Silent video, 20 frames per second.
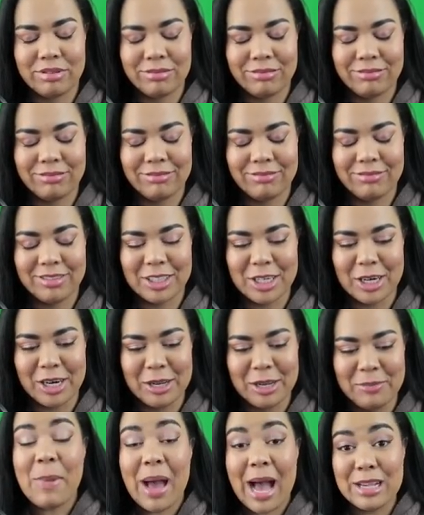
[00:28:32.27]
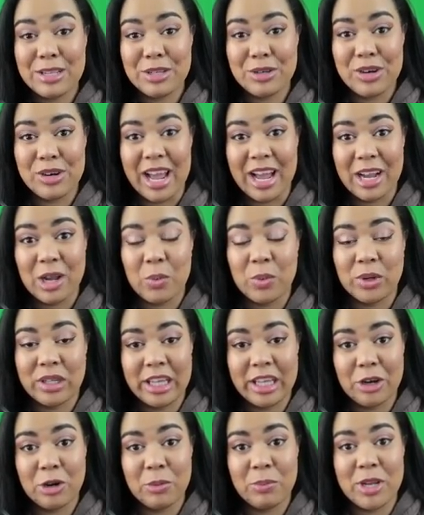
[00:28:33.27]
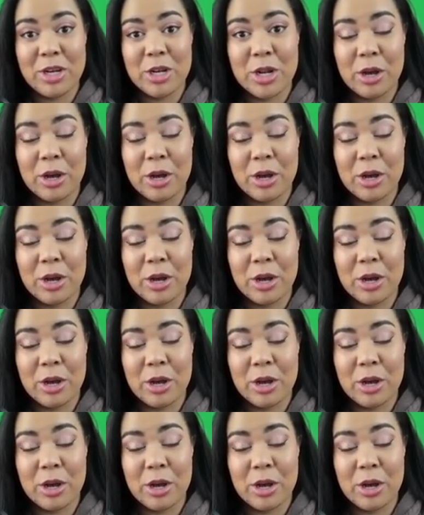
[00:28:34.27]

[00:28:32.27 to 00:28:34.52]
Sorry. Pasternak would later be.